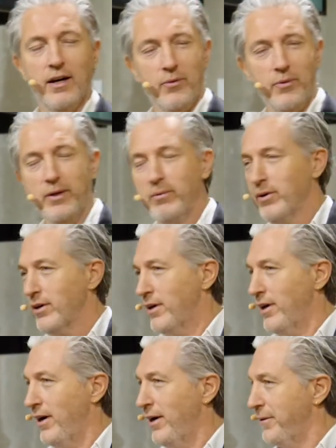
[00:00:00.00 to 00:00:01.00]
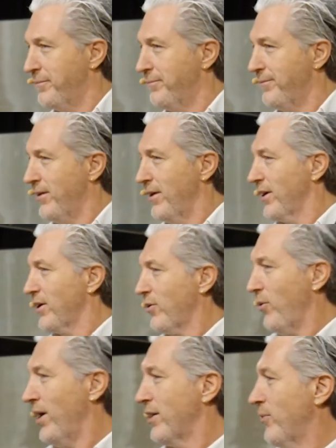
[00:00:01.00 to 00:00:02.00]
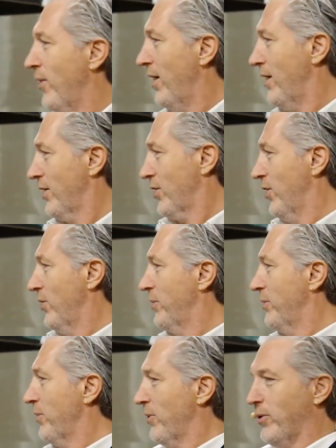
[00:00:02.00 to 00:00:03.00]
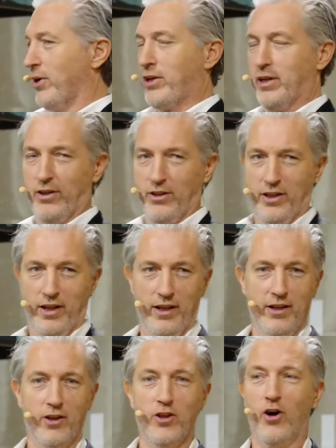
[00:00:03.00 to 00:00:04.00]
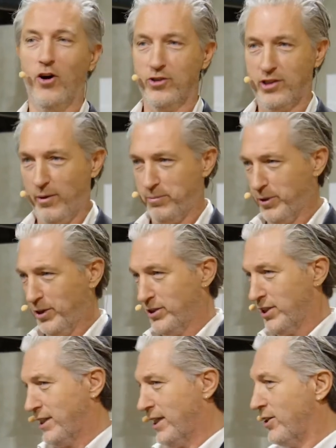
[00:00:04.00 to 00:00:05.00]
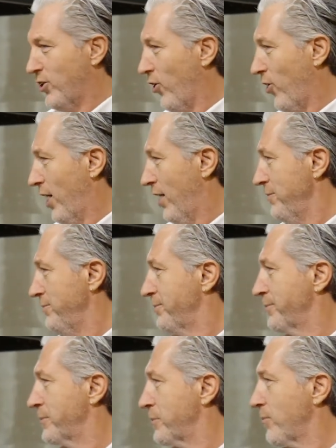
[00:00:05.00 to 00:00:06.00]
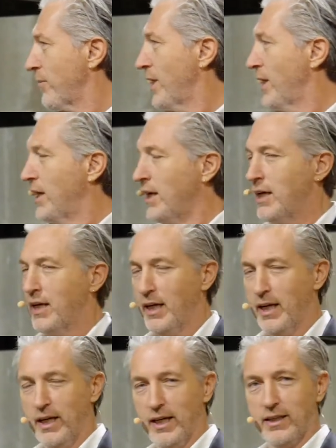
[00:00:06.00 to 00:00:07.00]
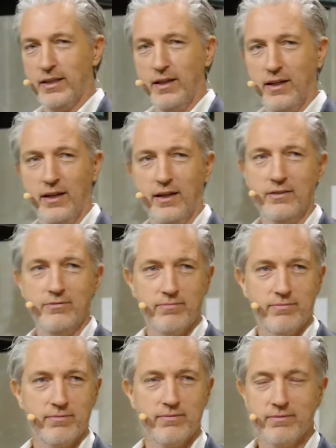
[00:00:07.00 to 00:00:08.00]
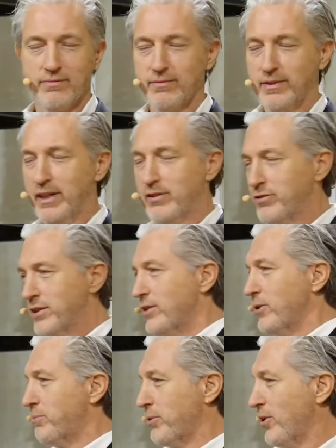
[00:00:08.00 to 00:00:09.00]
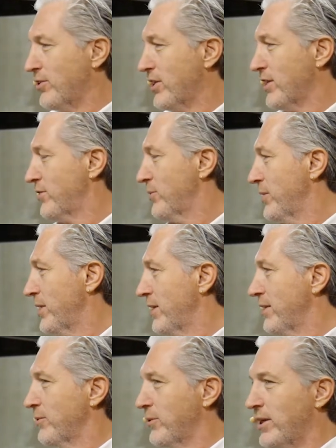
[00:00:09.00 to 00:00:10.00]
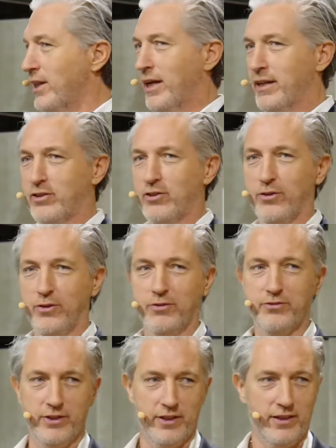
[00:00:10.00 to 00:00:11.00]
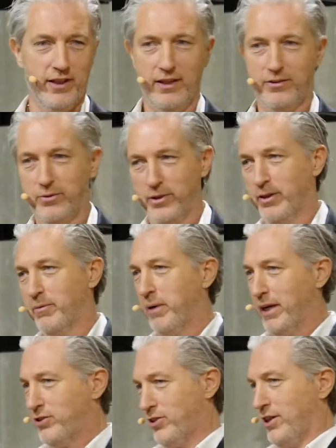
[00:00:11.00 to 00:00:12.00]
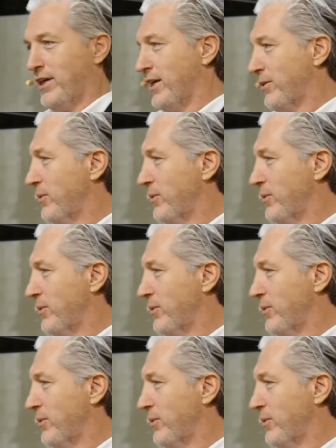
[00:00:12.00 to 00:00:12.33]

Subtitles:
We were, quite a while ago, we were working on a hotel project in Doha. And if we do projects, we like to feel that we're major league.